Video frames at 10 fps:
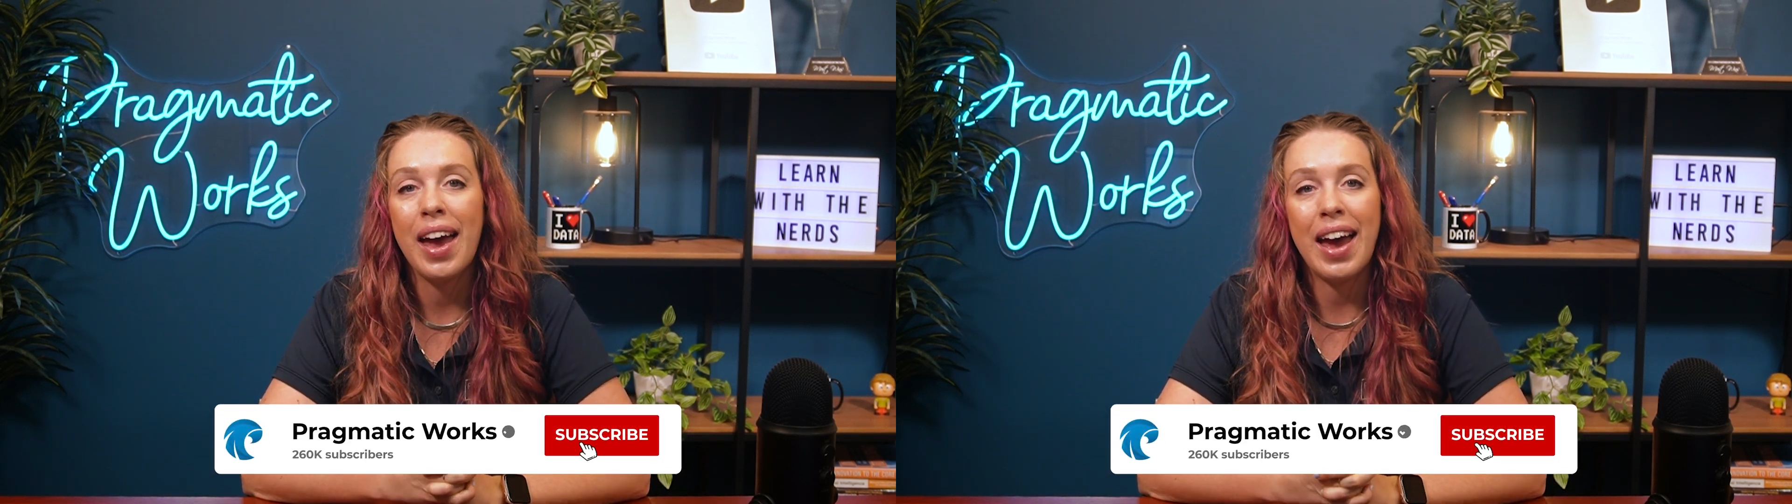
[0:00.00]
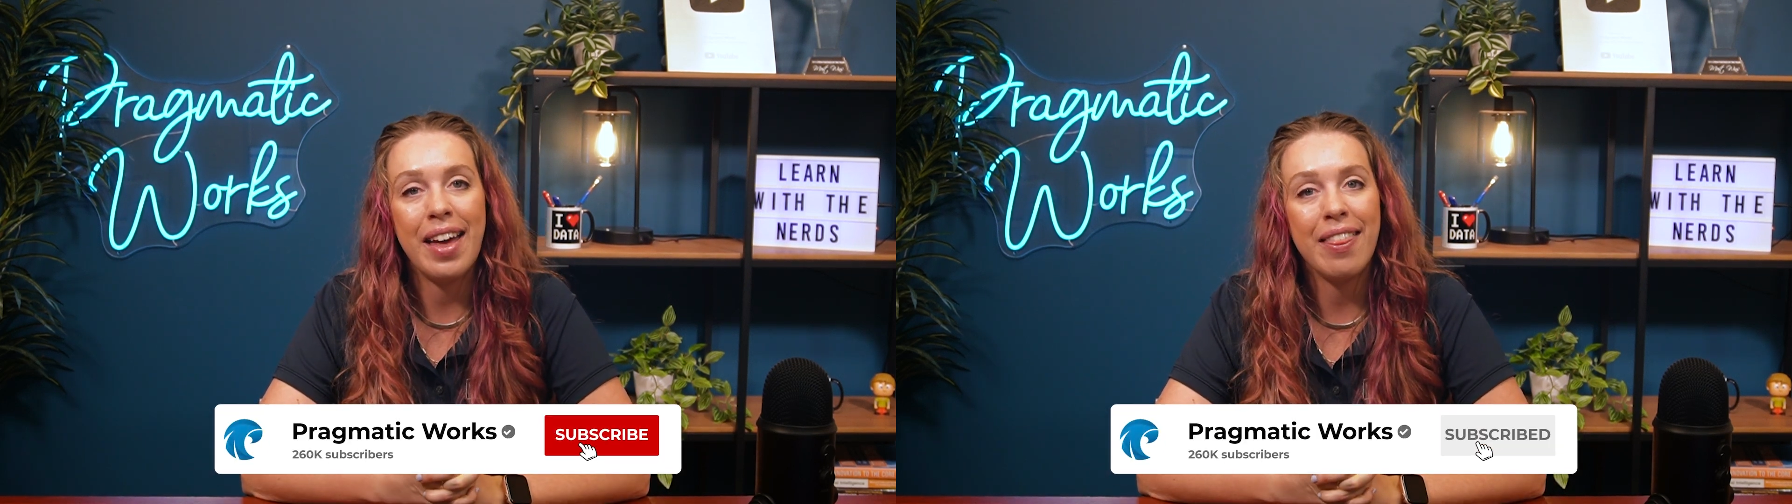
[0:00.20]

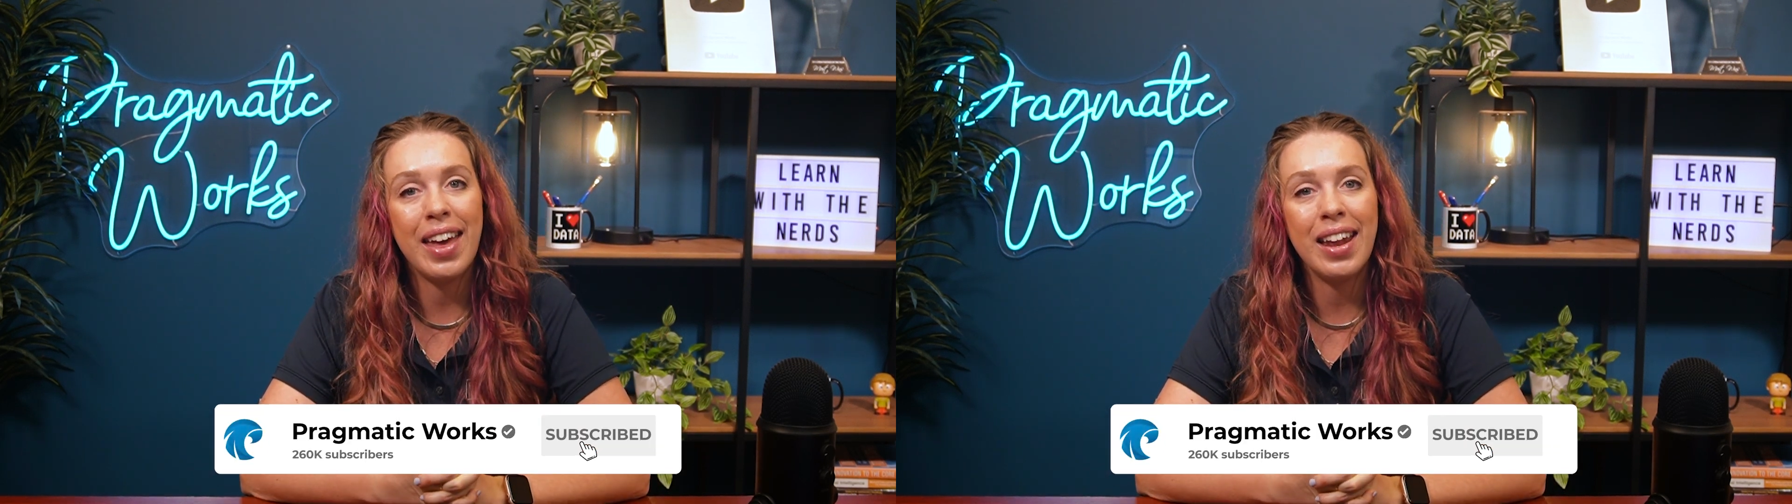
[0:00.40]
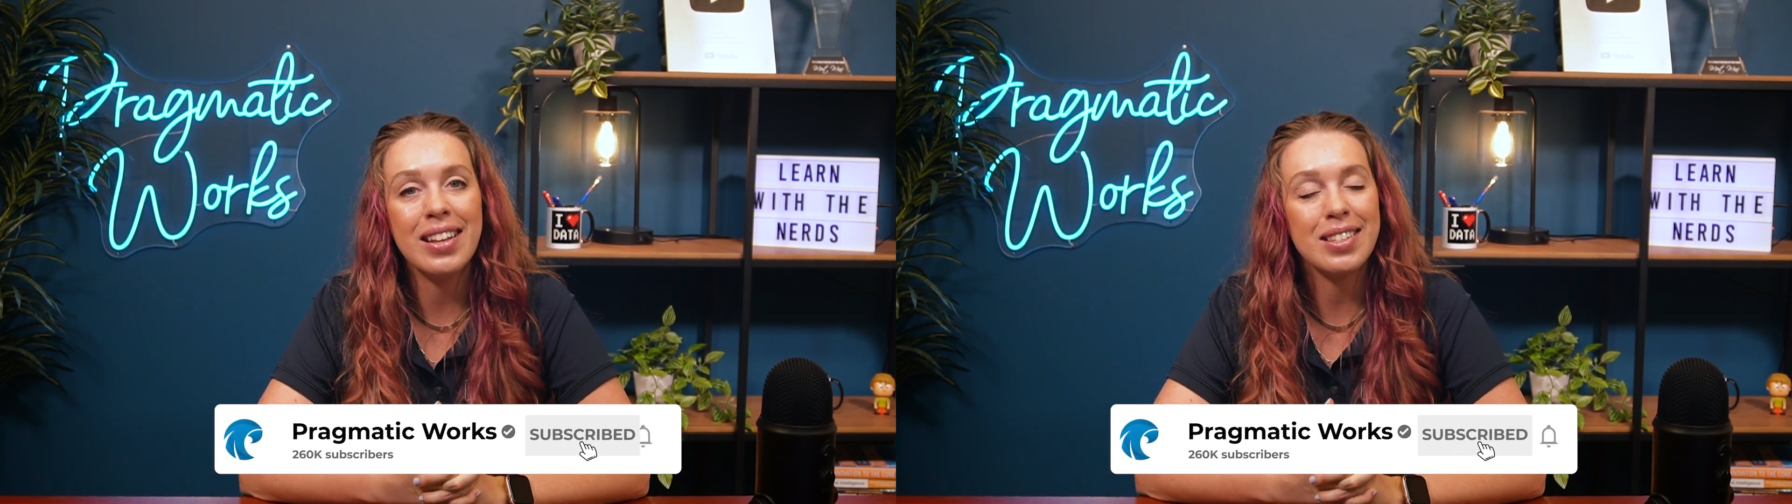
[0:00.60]
and
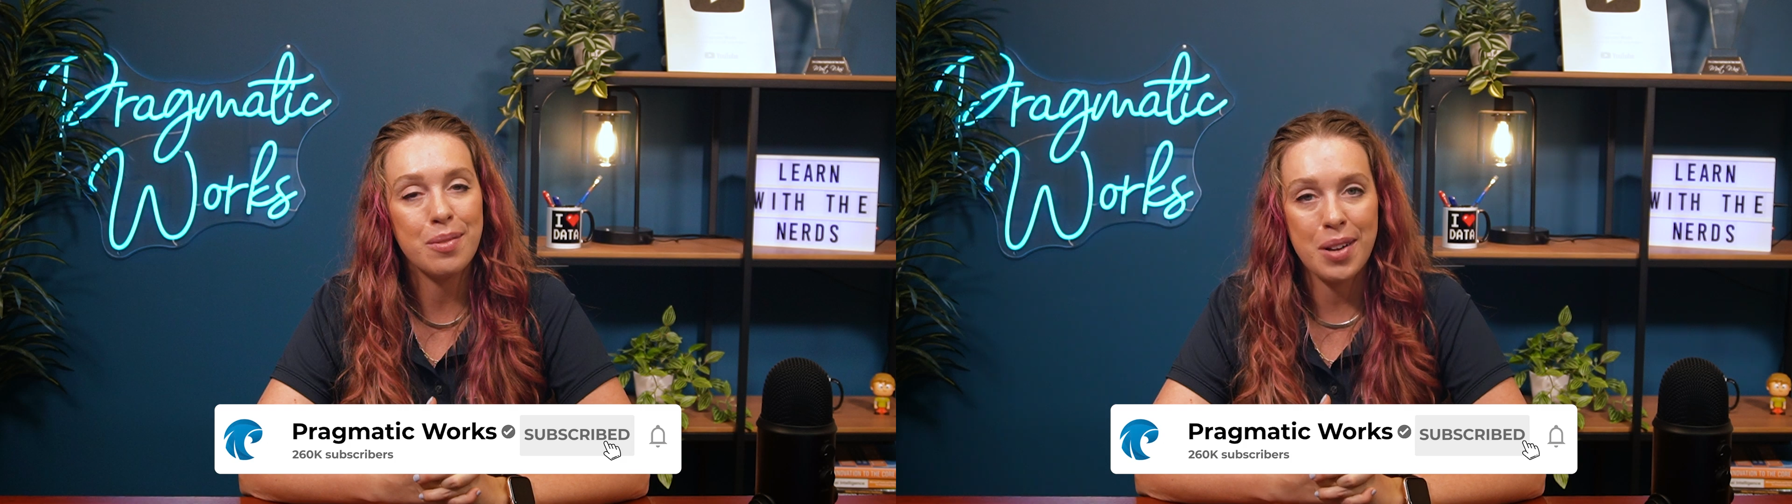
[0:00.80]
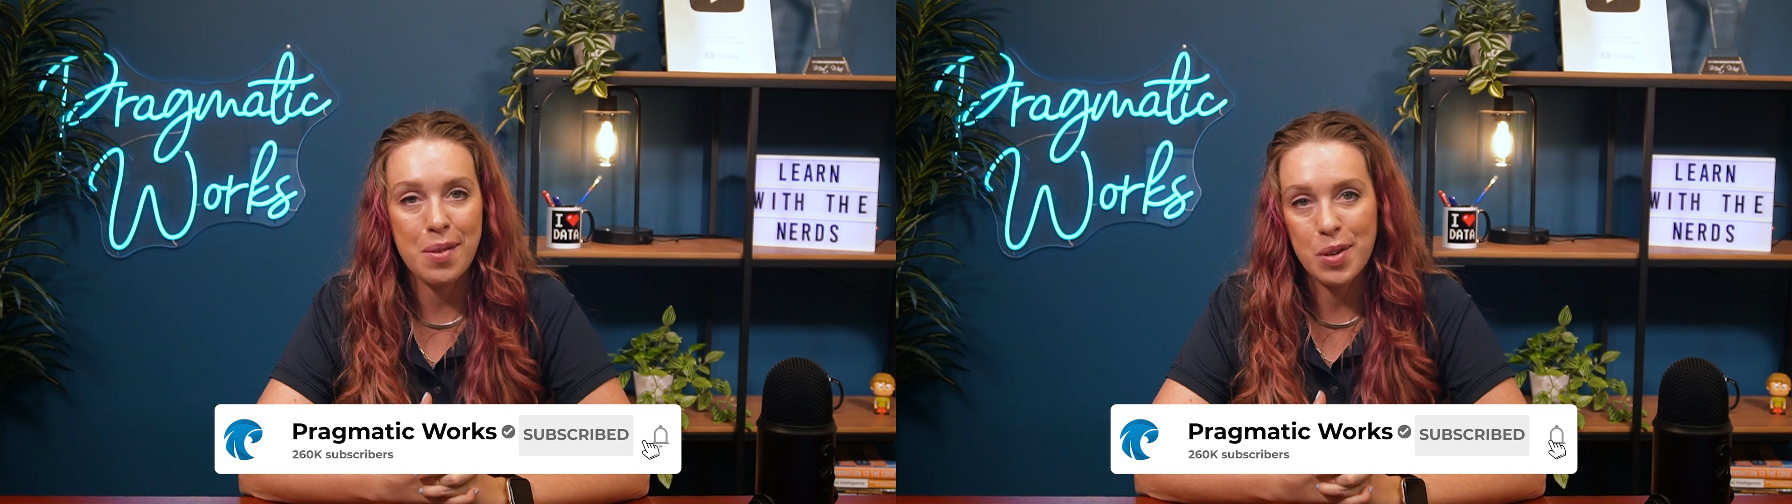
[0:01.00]
then
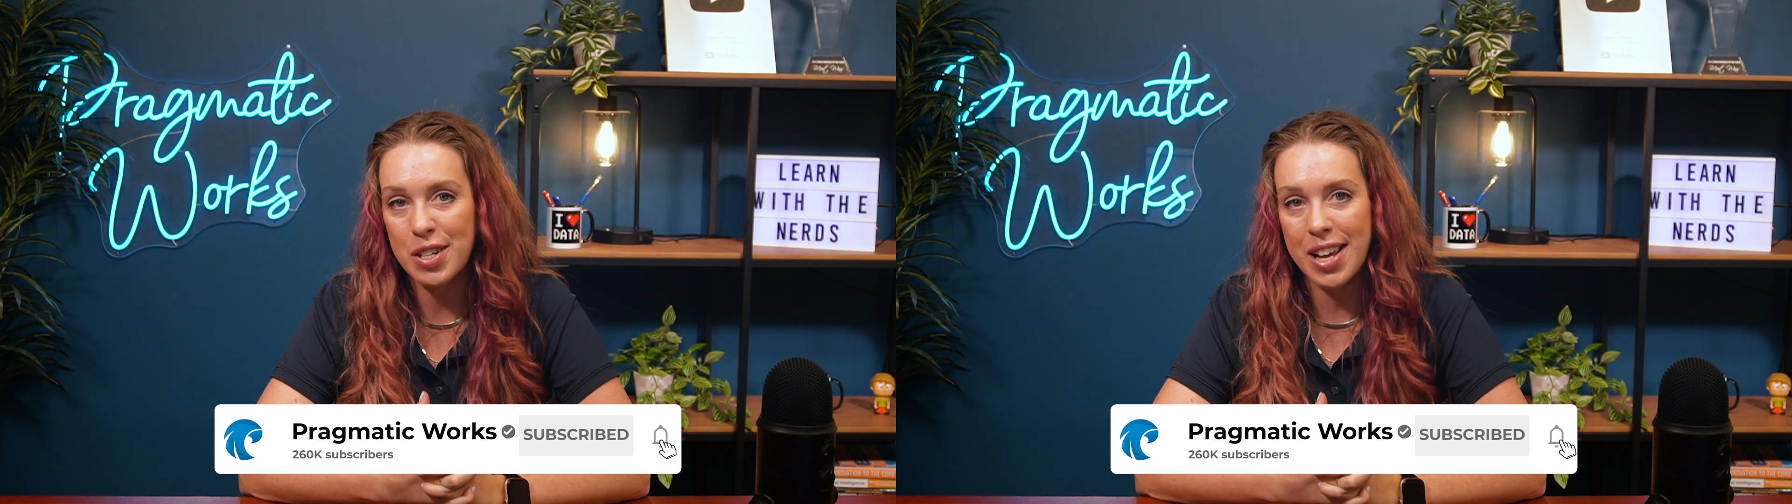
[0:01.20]
subscribe to our